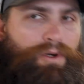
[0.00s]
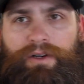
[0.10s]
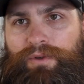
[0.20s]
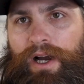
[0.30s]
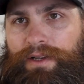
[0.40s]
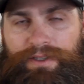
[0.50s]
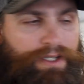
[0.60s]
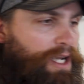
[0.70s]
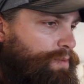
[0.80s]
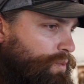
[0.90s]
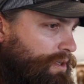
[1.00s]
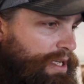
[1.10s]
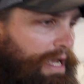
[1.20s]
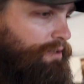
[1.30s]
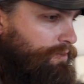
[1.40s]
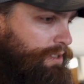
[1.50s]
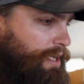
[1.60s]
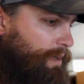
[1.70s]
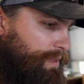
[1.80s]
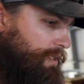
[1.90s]
where rods are kept, where tackle's
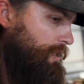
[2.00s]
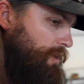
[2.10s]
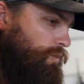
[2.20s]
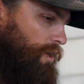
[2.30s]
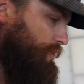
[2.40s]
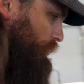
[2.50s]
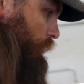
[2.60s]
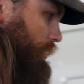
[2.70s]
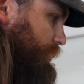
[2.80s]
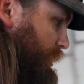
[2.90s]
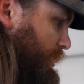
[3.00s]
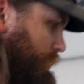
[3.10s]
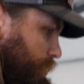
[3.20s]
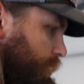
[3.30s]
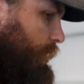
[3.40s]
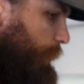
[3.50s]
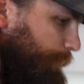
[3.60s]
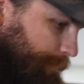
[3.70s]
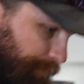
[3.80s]
kept, where storage is. So